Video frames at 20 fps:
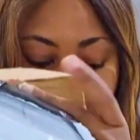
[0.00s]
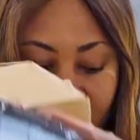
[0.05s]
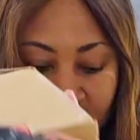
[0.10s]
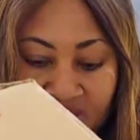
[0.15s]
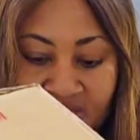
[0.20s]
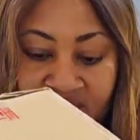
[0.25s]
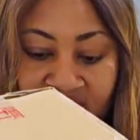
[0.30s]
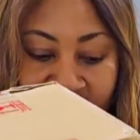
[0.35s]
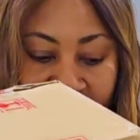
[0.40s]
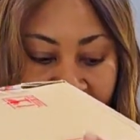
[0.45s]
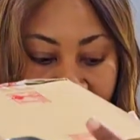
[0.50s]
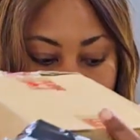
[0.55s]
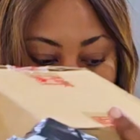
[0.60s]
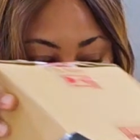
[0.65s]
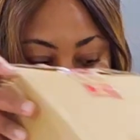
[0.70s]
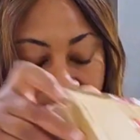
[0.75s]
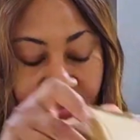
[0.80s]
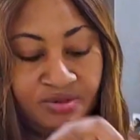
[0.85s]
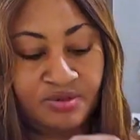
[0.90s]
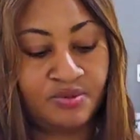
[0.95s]
got this. I
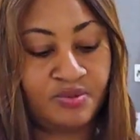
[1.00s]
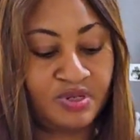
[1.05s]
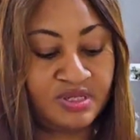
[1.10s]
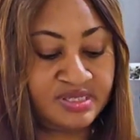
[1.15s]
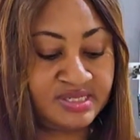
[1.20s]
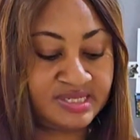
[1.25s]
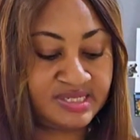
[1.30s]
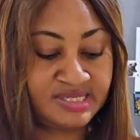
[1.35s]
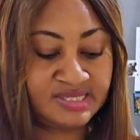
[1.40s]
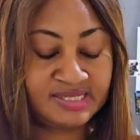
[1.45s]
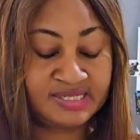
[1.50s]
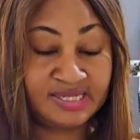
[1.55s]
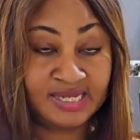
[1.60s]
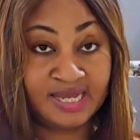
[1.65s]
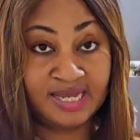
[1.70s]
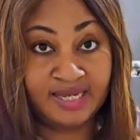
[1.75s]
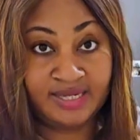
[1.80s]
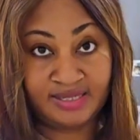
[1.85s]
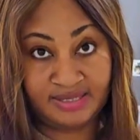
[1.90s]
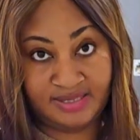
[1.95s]
don't know what's
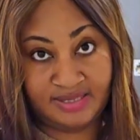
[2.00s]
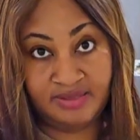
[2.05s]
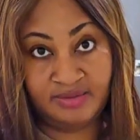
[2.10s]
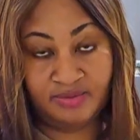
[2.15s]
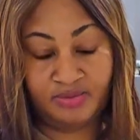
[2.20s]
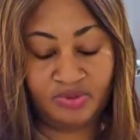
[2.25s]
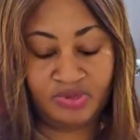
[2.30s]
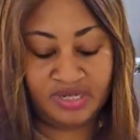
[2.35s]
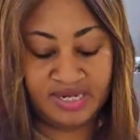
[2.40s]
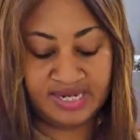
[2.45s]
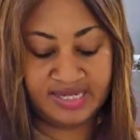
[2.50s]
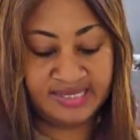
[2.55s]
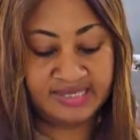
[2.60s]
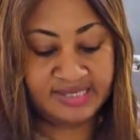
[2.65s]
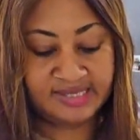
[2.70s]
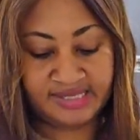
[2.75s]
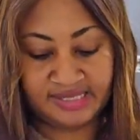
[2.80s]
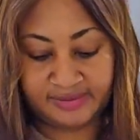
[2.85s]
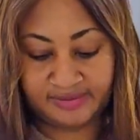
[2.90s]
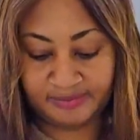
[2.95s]
inside, but let's
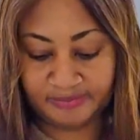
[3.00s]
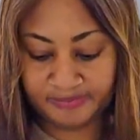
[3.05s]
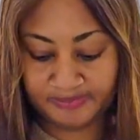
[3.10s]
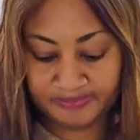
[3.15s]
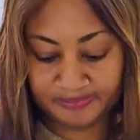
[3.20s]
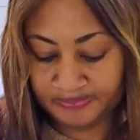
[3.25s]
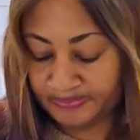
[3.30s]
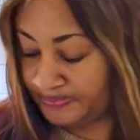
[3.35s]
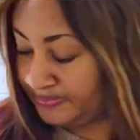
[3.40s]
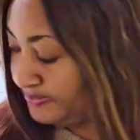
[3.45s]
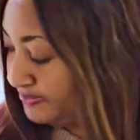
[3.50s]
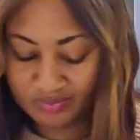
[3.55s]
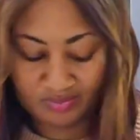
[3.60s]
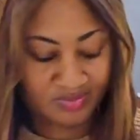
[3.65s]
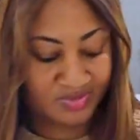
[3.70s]
see.